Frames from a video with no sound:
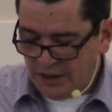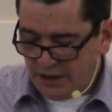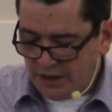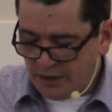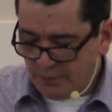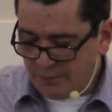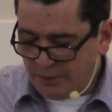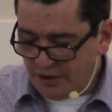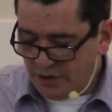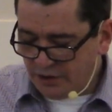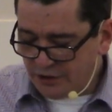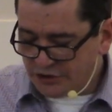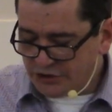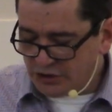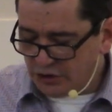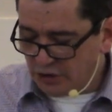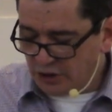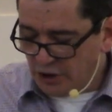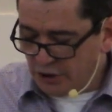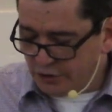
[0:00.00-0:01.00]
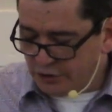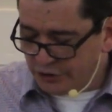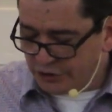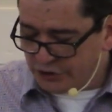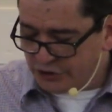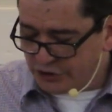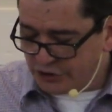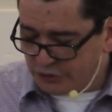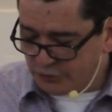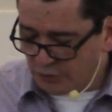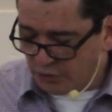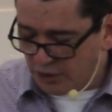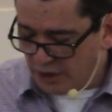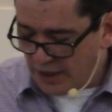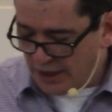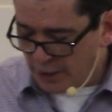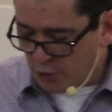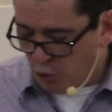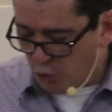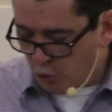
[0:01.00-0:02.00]
In appearance, the locusts were
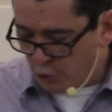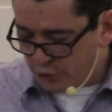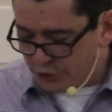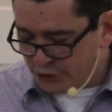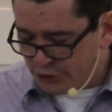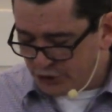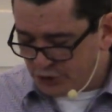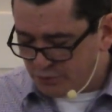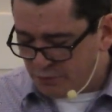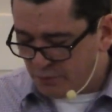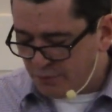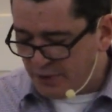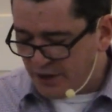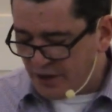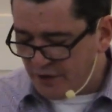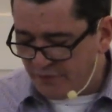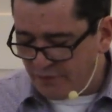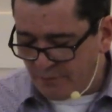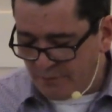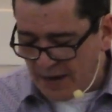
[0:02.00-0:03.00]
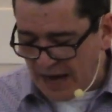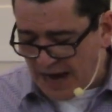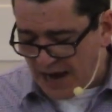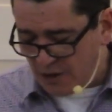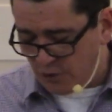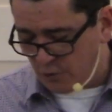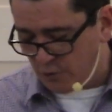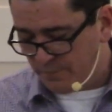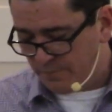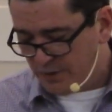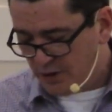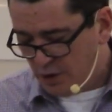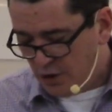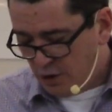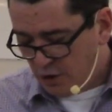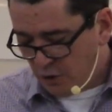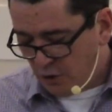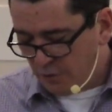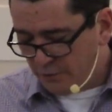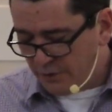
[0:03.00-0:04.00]
like horses prepared for battle.
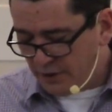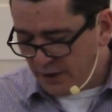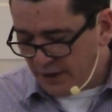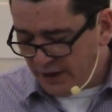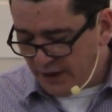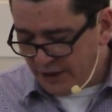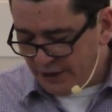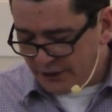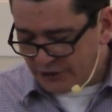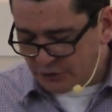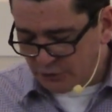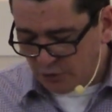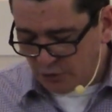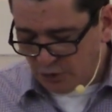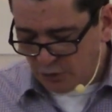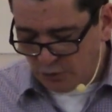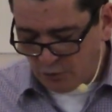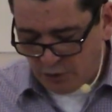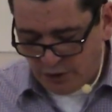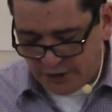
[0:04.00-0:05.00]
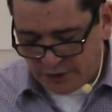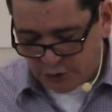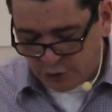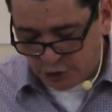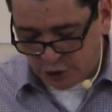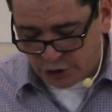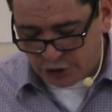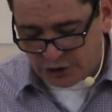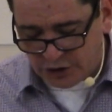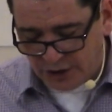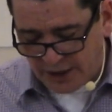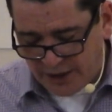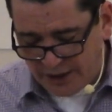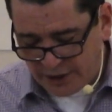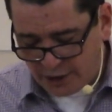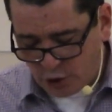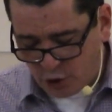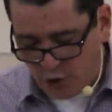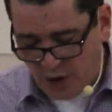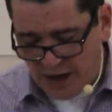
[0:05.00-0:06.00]
On their heads were what looked
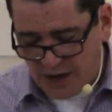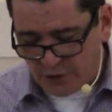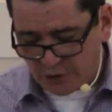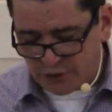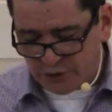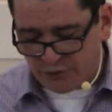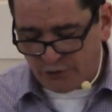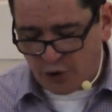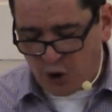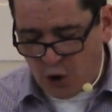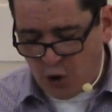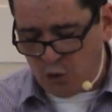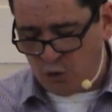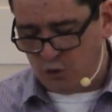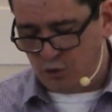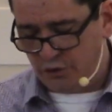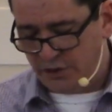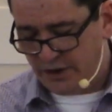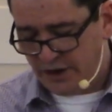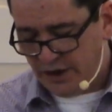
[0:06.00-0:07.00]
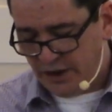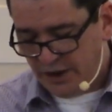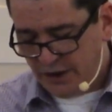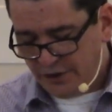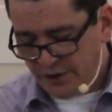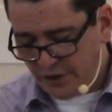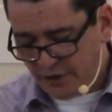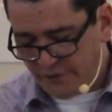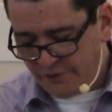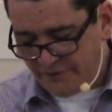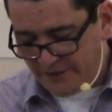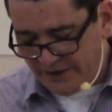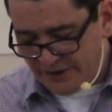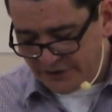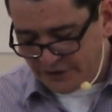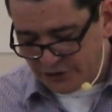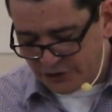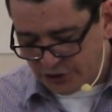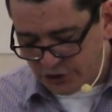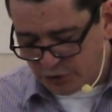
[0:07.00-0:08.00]
like crowns of gold. Their
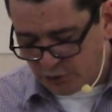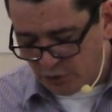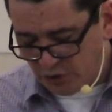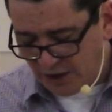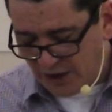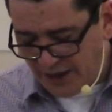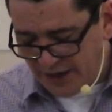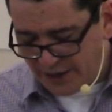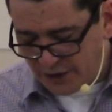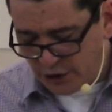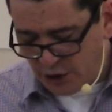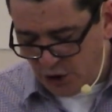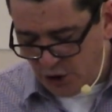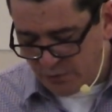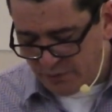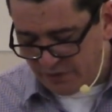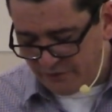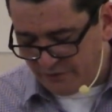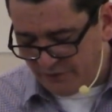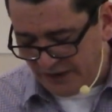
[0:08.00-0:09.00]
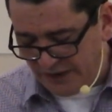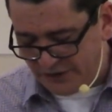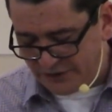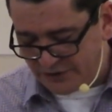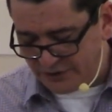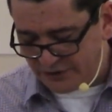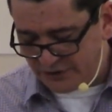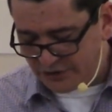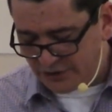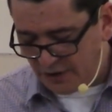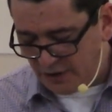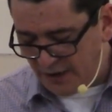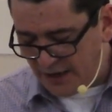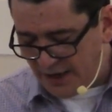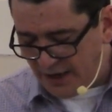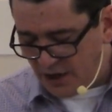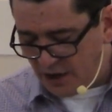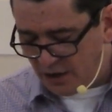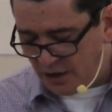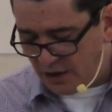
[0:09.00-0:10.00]
faces were like human faces, their
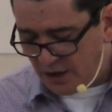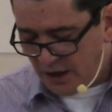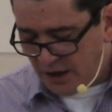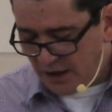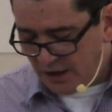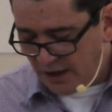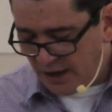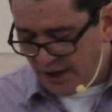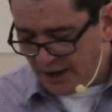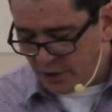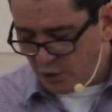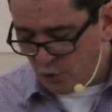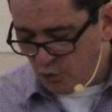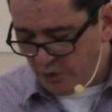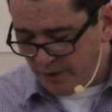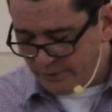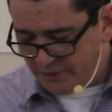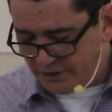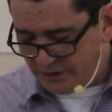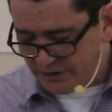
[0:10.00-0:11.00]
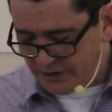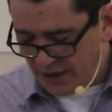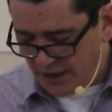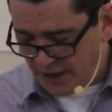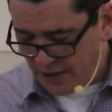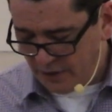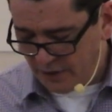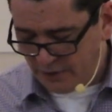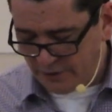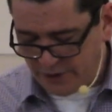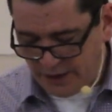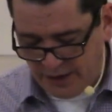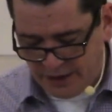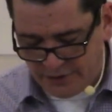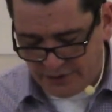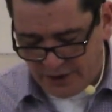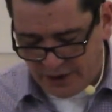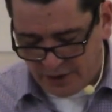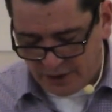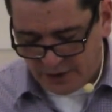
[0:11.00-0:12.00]
hair like women's hair,
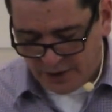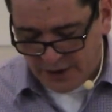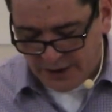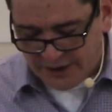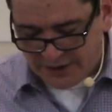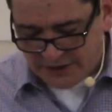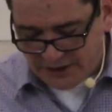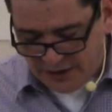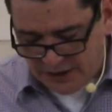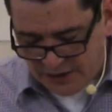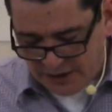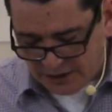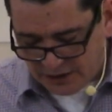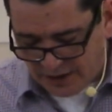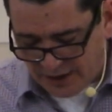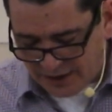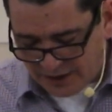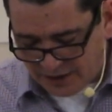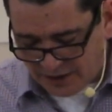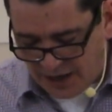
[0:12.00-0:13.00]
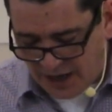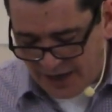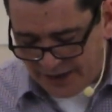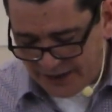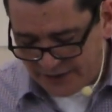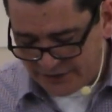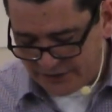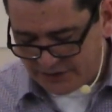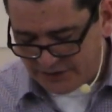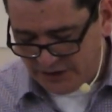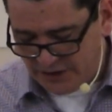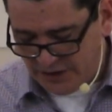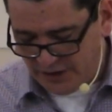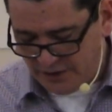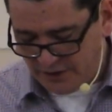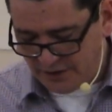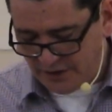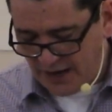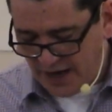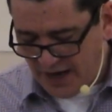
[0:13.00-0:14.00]
and their teeth like lions'
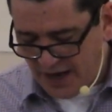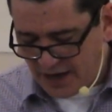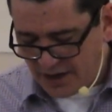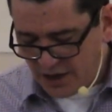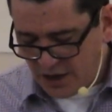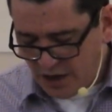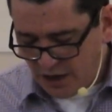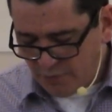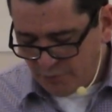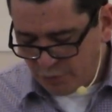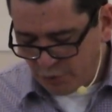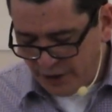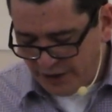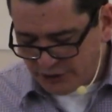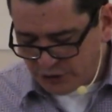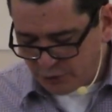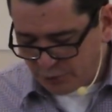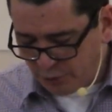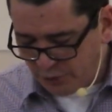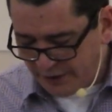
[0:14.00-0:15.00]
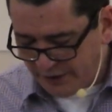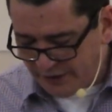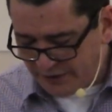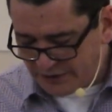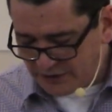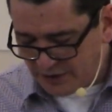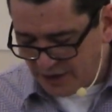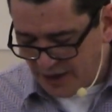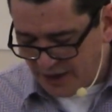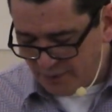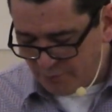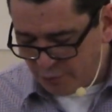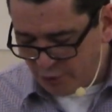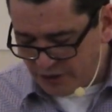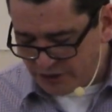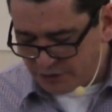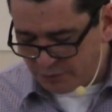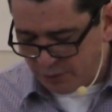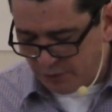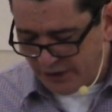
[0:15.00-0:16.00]
teeth. They had breastplates like
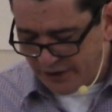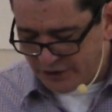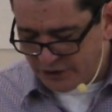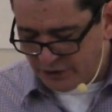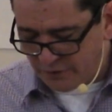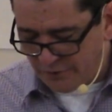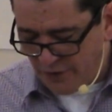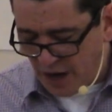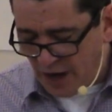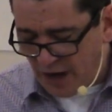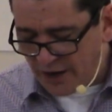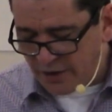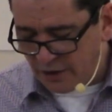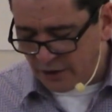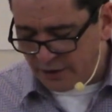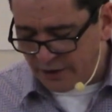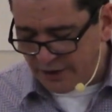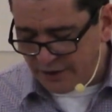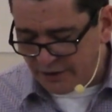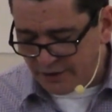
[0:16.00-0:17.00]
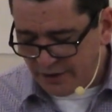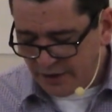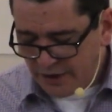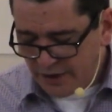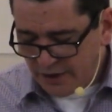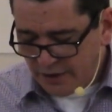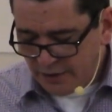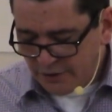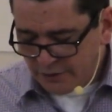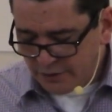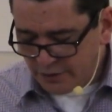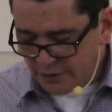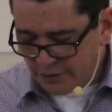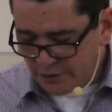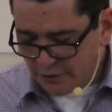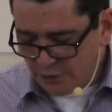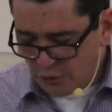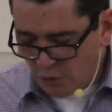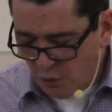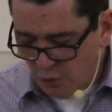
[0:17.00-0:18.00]
breastplates of iron, and
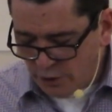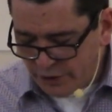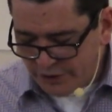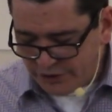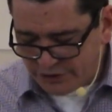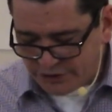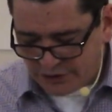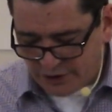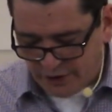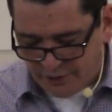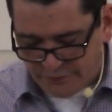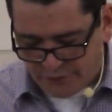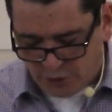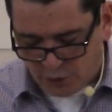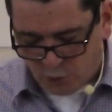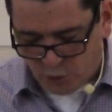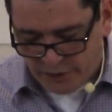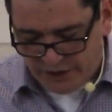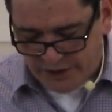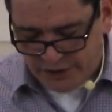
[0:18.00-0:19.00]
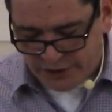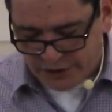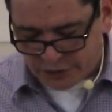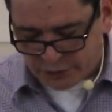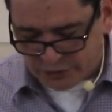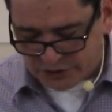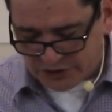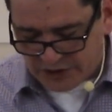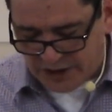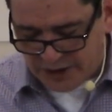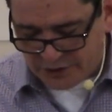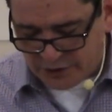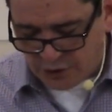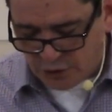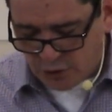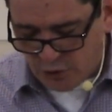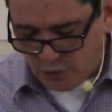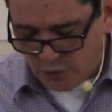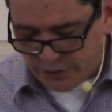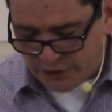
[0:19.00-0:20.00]
the noise of their wings was like the
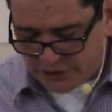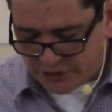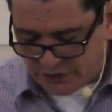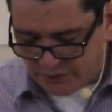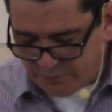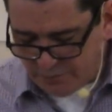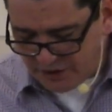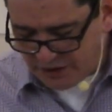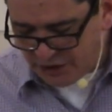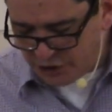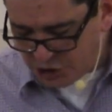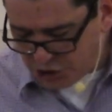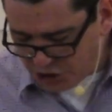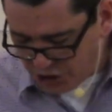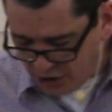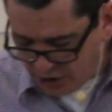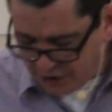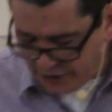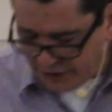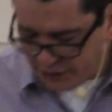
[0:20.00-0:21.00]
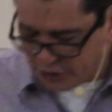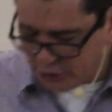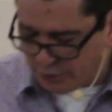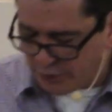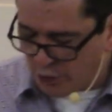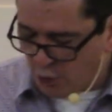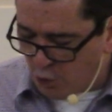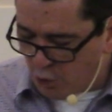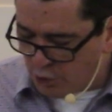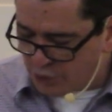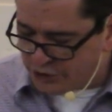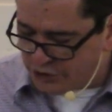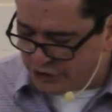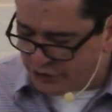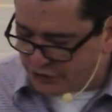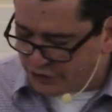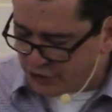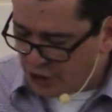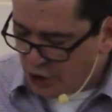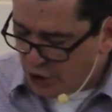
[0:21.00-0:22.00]
noise of many chariots with
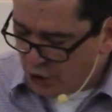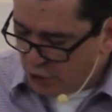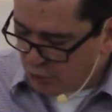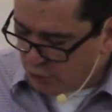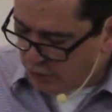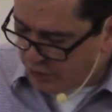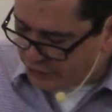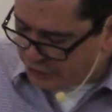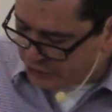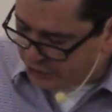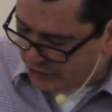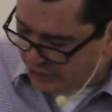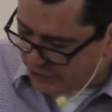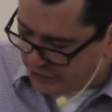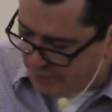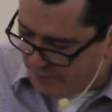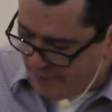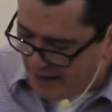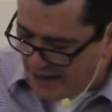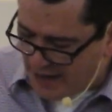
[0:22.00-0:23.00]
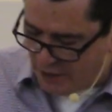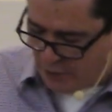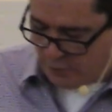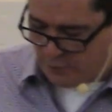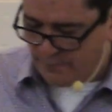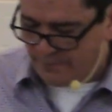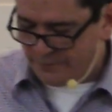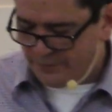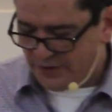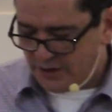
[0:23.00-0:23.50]
horses rushing into battle.